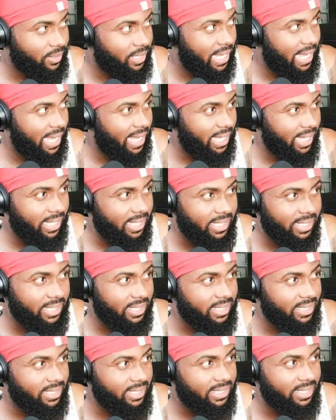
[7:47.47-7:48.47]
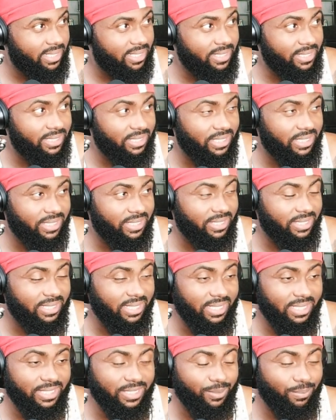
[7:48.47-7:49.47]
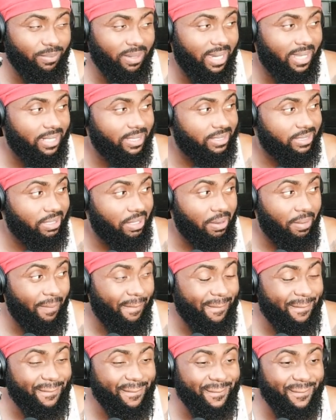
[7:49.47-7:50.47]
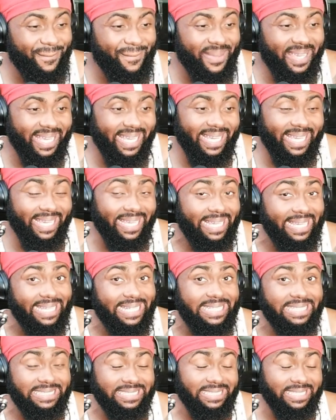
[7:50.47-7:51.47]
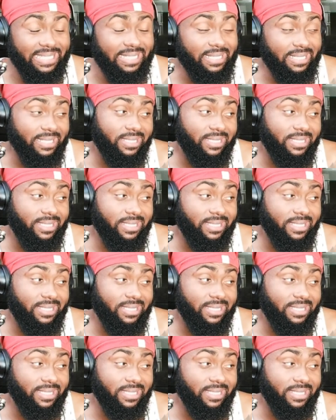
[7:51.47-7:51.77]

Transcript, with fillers: Like this, his mind is amazing.